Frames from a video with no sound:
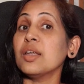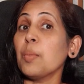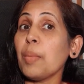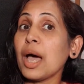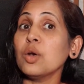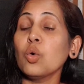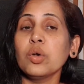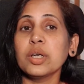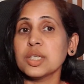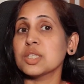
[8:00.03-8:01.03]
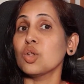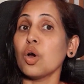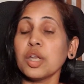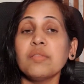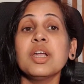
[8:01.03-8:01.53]
the PAN holder is
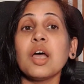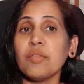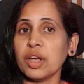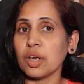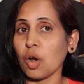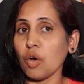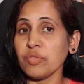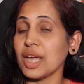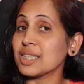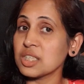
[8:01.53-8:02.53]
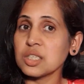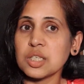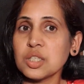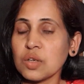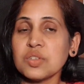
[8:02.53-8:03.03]
not even aware of
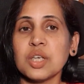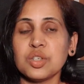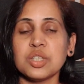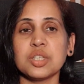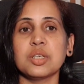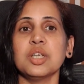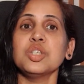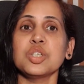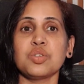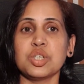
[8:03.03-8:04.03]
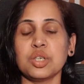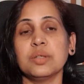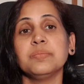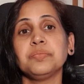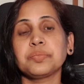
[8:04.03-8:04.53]
existence of such a registration.
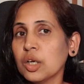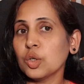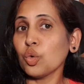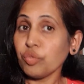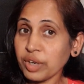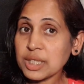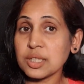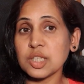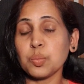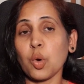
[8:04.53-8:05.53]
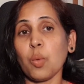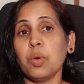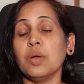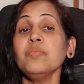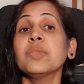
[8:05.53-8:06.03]
To fix this
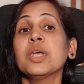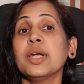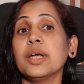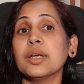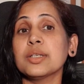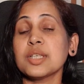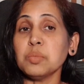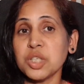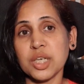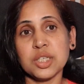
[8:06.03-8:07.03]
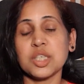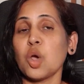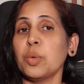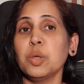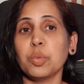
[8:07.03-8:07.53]
problem, some changes
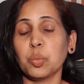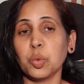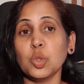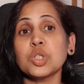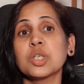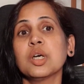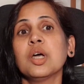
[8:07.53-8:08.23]
have been proposed.